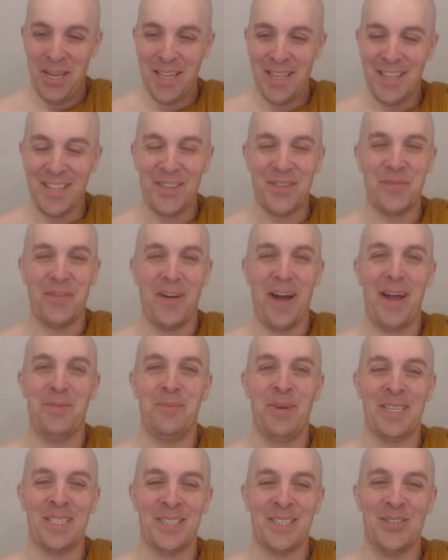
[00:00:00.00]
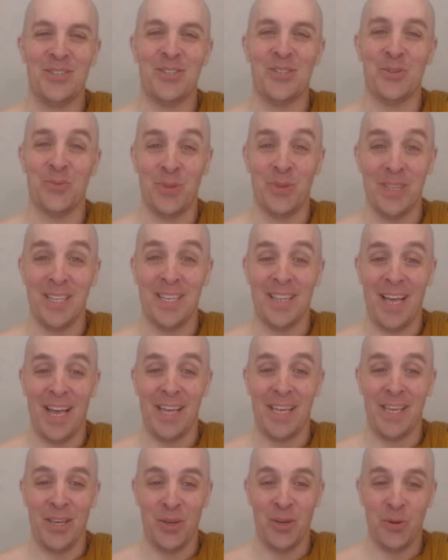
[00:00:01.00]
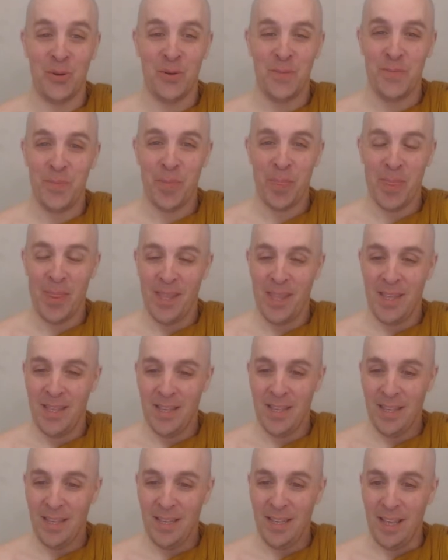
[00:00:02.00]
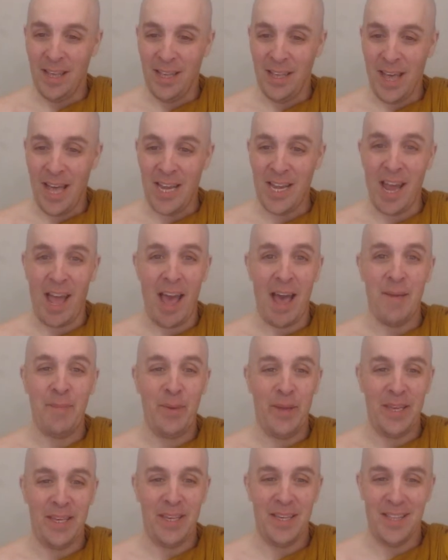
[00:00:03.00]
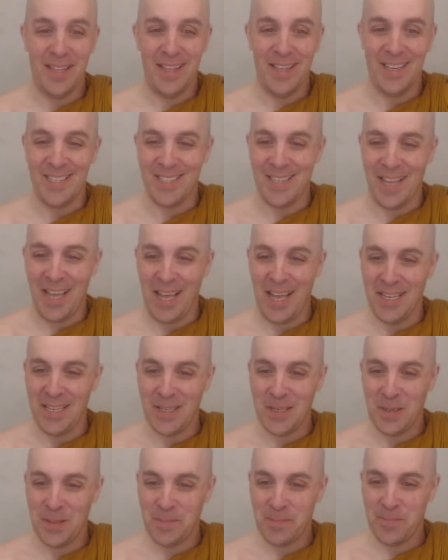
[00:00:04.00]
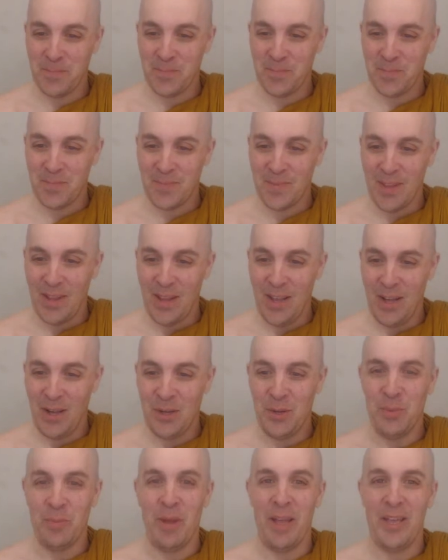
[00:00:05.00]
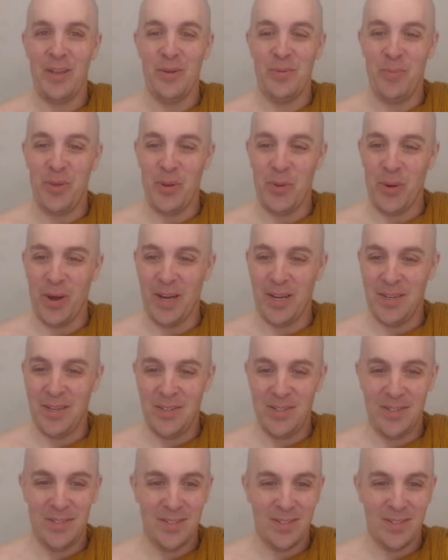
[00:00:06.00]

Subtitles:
The divine messengers really like you. And Abby these days. Well, may you be well.